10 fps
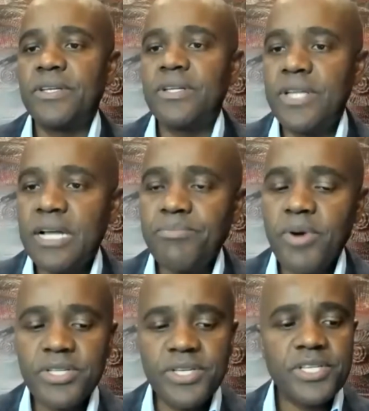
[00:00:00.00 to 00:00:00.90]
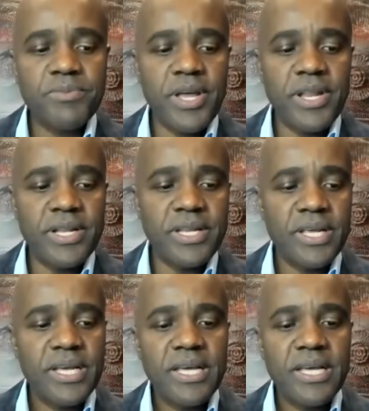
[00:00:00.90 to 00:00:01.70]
not participating,